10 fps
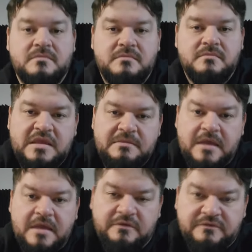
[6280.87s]

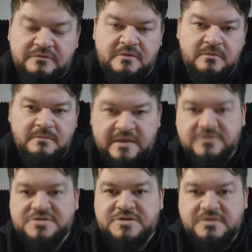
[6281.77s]
emails or
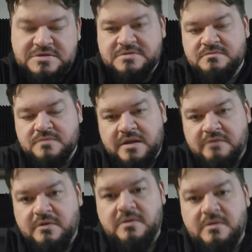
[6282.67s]
messengers, whatever,